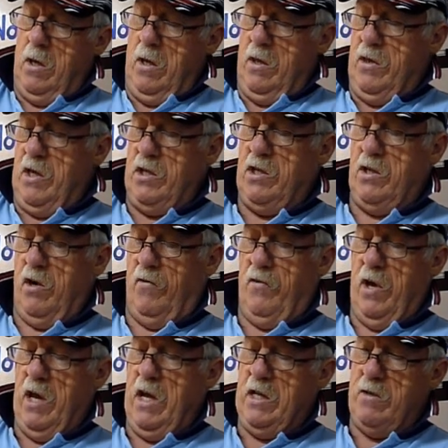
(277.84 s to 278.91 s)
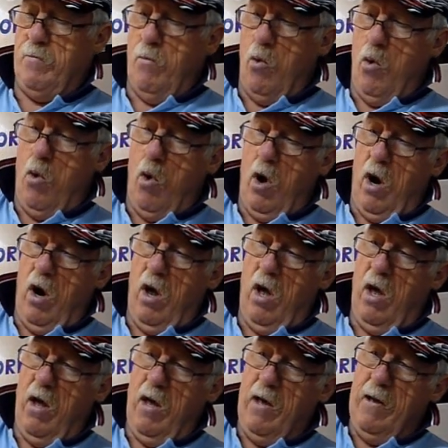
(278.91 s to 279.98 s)
this stuff, and it's more
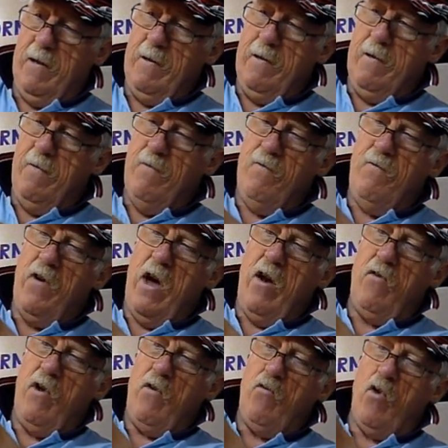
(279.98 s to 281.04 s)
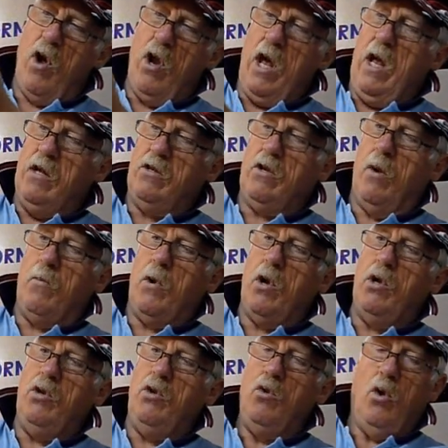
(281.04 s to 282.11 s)
very runny. So I'm going
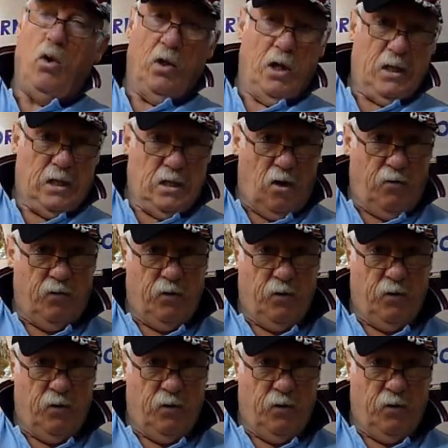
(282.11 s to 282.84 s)
to do all this stuff,